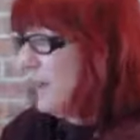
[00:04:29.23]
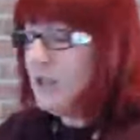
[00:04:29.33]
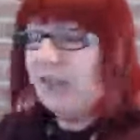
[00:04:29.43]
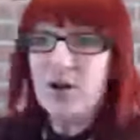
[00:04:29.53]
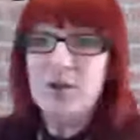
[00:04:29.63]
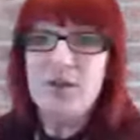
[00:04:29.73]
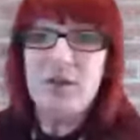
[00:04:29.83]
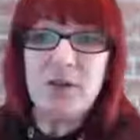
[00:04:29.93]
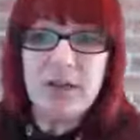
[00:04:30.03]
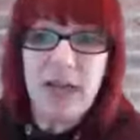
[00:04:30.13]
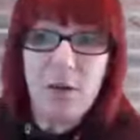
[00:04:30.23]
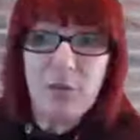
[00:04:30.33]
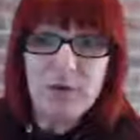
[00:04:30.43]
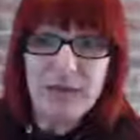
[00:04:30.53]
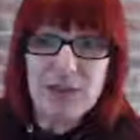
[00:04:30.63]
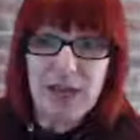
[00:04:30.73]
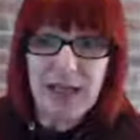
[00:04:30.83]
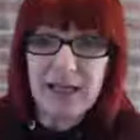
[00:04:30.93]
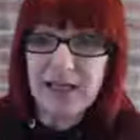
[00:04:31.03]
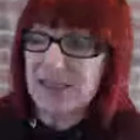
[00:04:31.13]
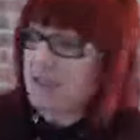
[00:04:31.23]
You're also going to get a monthly checklist.